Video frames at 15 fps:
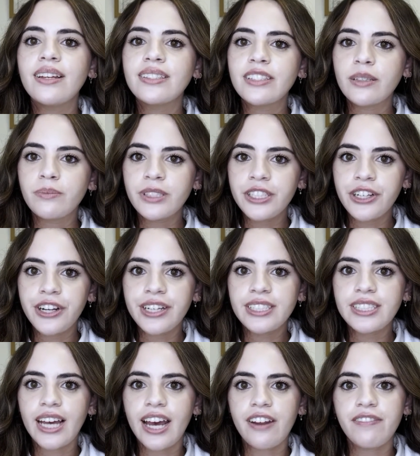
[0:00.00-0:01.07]
Some serious
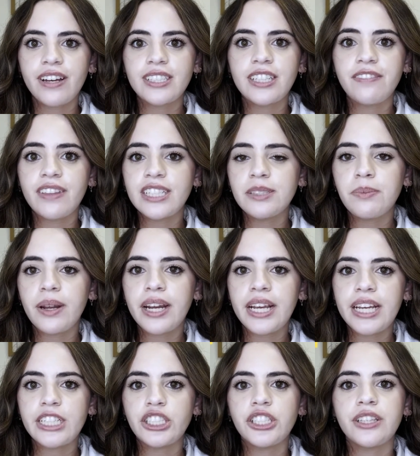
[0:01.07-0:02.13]
side effects of this
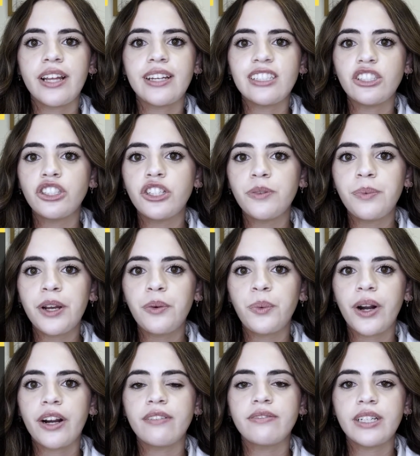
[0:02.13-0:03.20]
medication that you should be
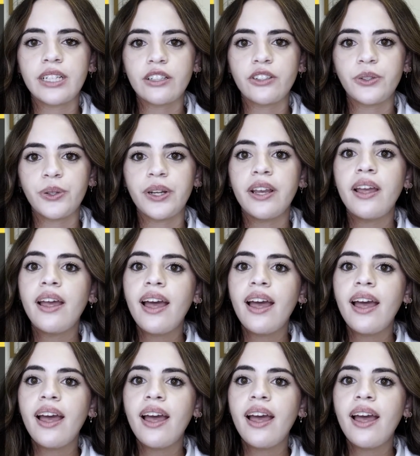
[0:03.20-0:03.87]
aware of include